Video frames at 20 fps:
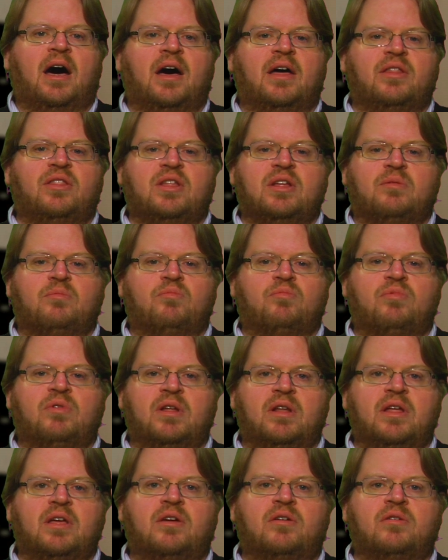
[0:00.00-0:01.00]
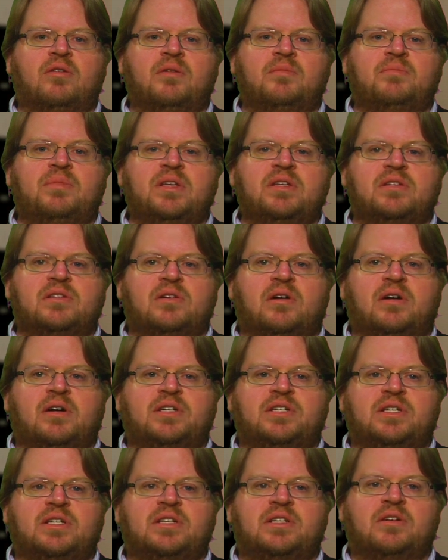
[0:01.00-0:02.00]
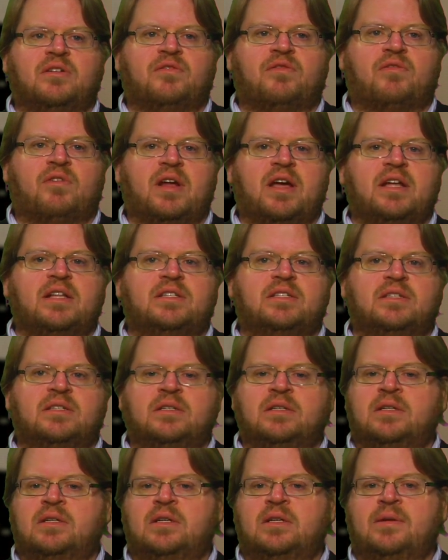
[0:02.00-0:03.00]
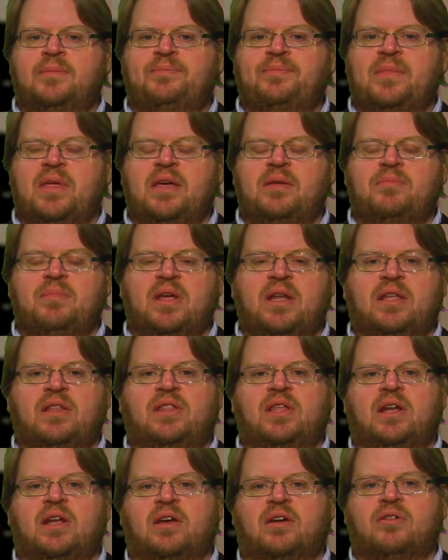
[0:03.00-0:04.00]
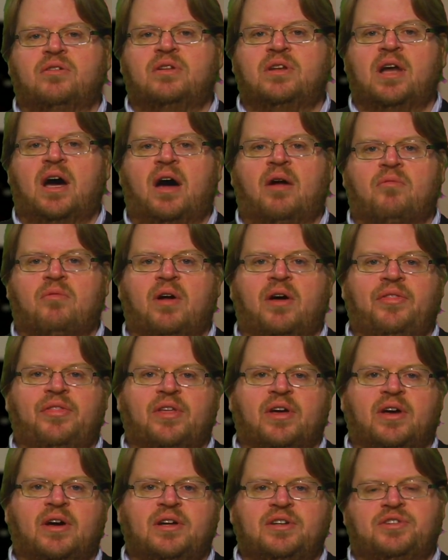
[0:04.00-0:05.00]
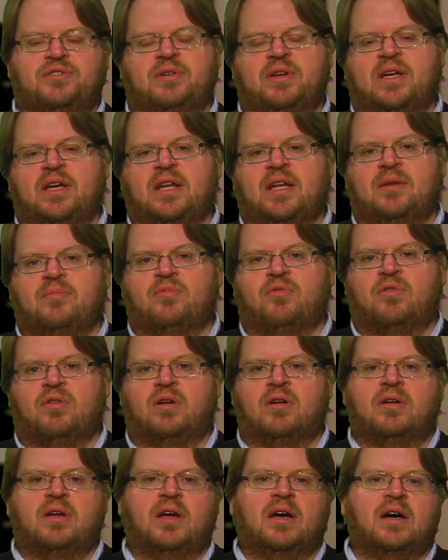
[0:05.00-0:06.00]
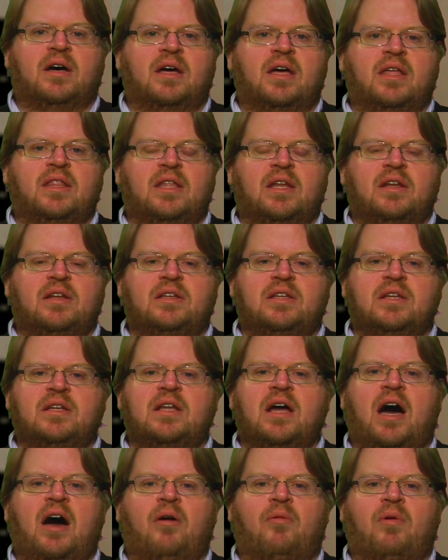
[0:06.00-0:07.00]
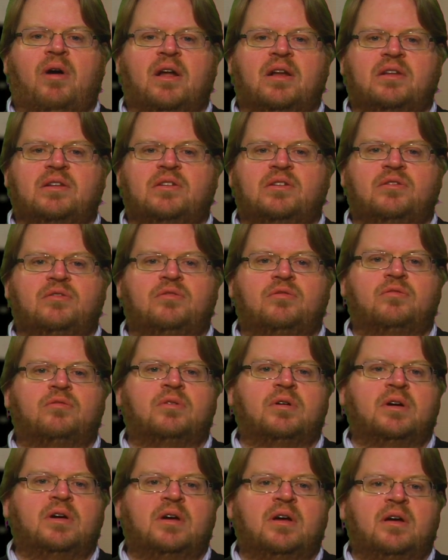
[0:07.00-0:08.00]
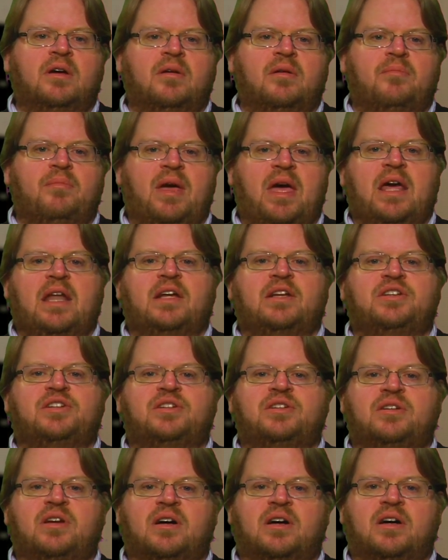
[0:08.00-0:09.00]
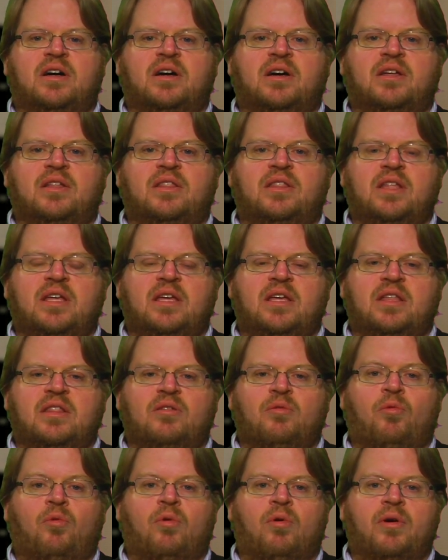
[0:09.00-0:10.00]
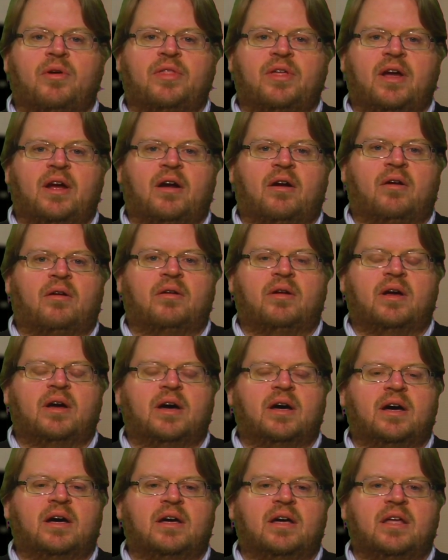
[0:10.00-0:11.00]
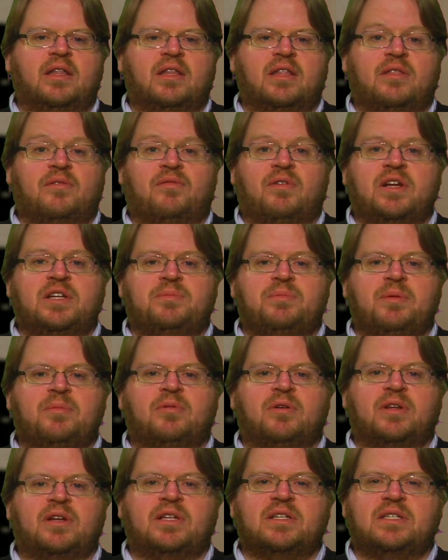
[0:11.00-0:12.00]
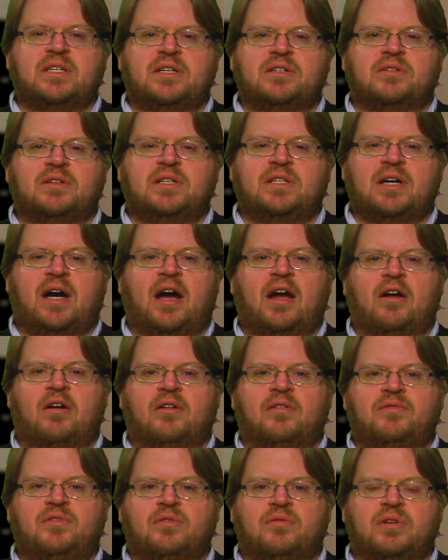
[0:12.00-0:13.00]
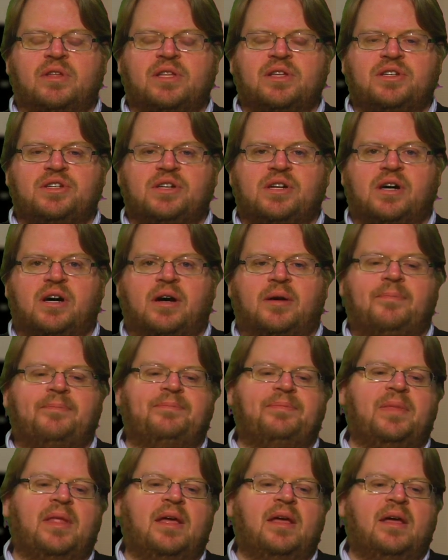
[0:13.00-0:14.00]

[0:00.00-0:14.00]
that really couldn't be staunched until France admitted that it could not run the country anymore and that it did not want to manage the war there and that the French people had essentially tired of doing the job.